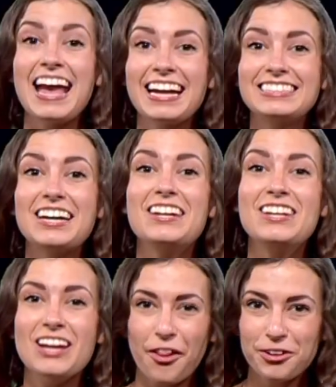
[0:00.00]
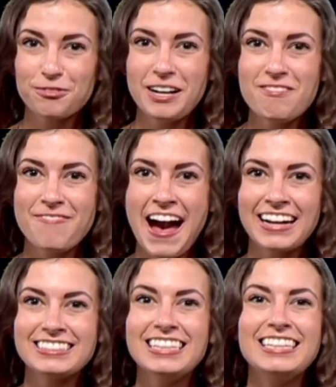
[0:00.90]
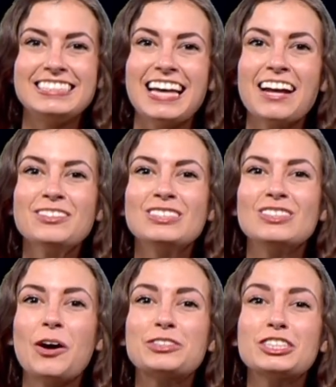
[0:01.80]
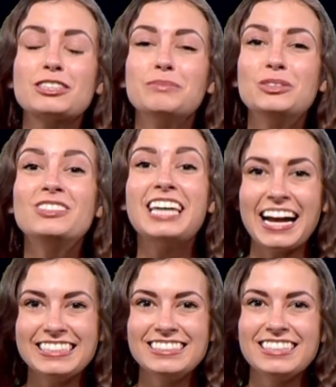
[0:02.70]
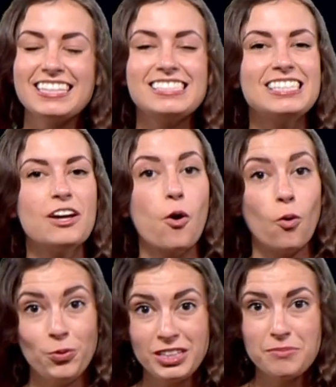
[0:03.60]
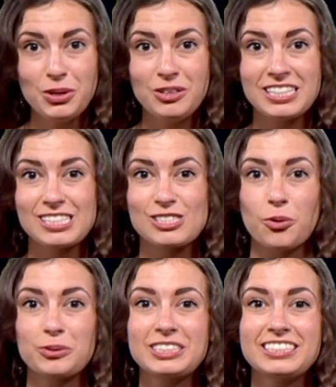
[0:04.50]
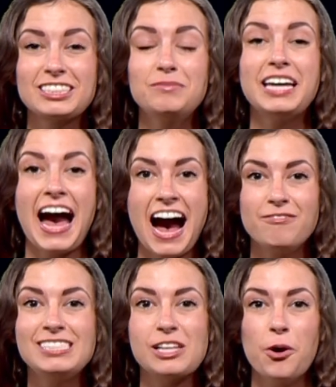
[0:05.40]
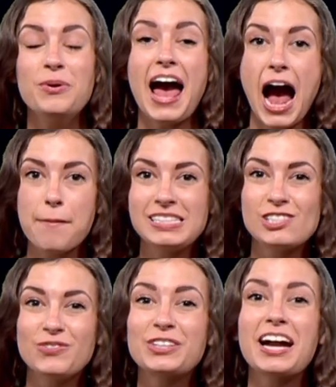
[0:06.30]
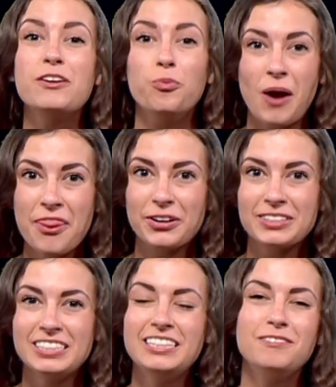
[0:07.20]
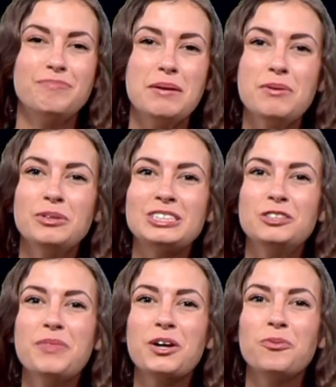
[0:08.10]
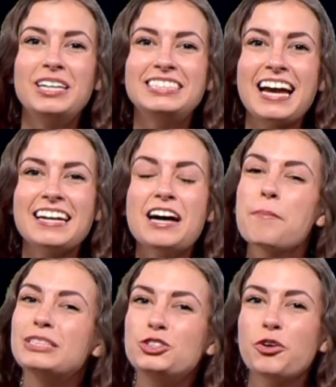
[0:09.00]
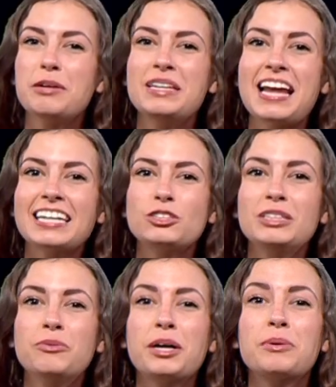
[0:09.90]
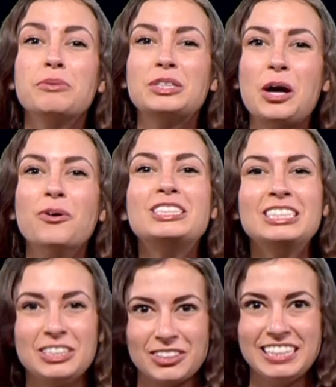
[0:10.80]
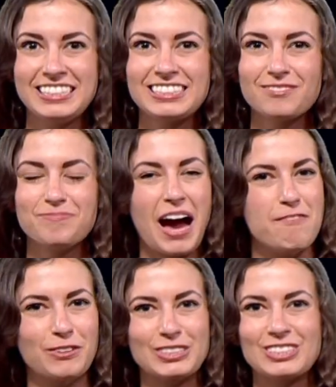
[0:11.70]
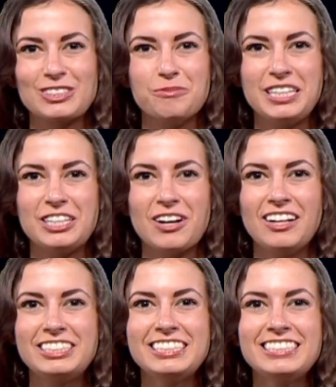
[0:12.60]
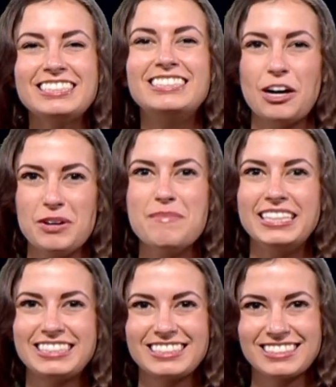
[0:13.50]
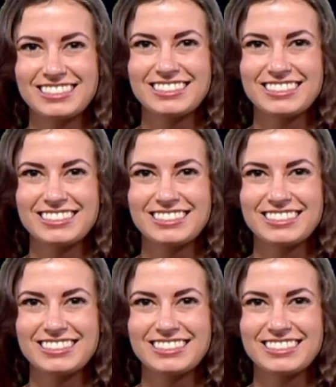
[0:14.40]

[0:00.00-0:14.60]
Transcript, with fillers: And another fun fact, Saturn's largest moon, Titan, is the only moon in the solar system to have its own atmosphere and weather. Maybe we'll zoom there one day, but join me next week where we will go to Uranus. I'm First Alert meteorologist Zoe Mintz.